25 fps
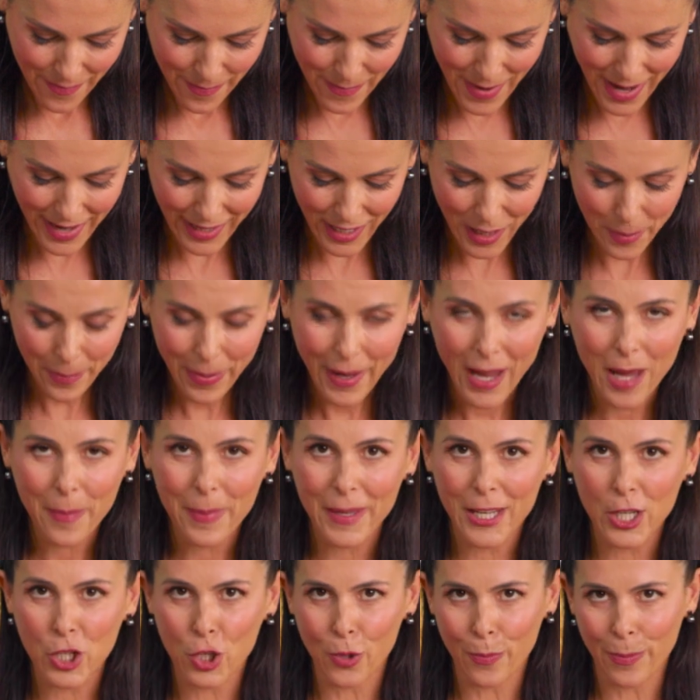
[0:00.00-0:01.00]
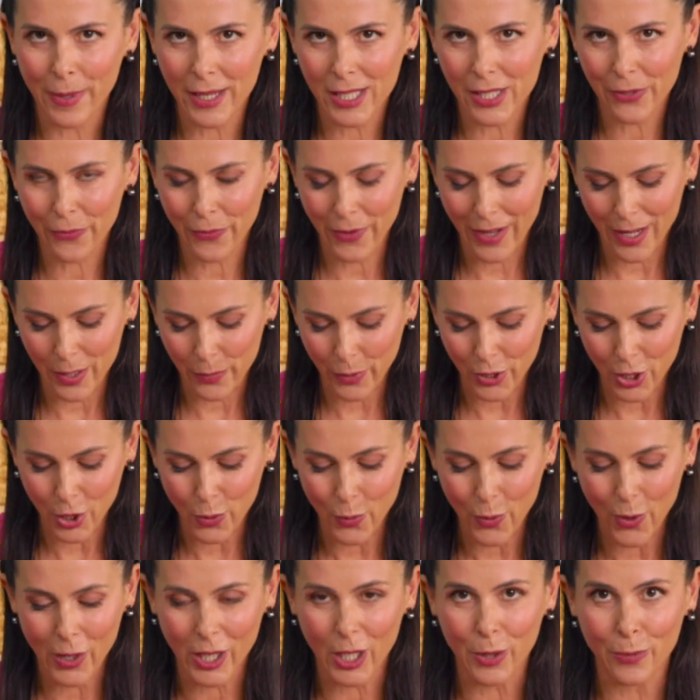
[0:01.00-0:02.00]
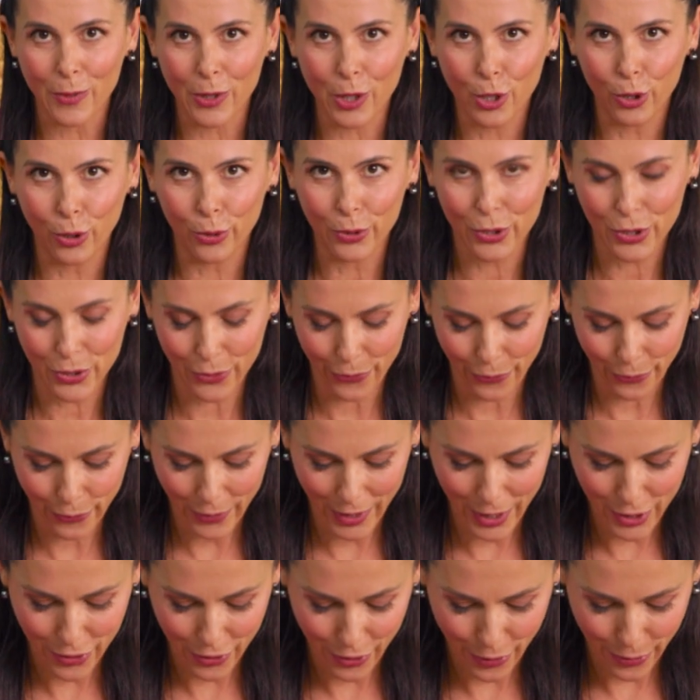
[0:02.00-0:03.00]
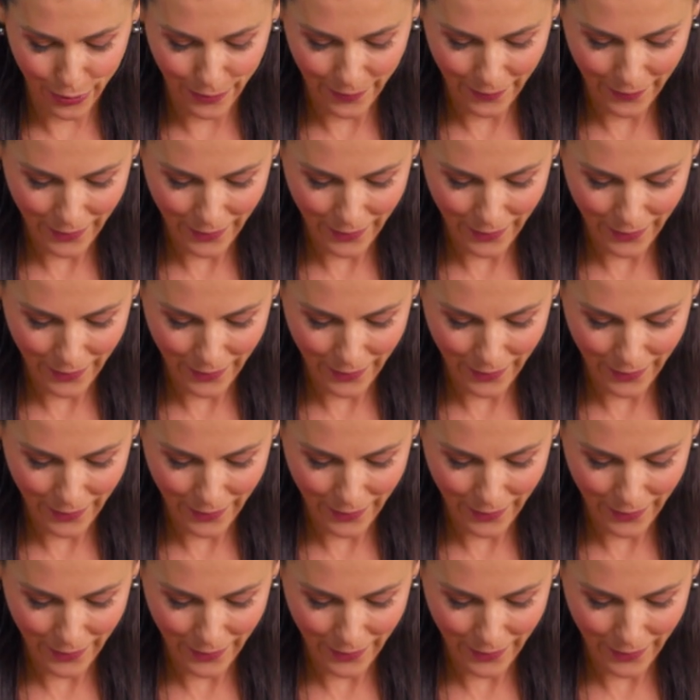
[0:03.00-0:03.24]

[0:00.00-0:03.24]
Baking paper is your best friend when you're working with gluten-free dough.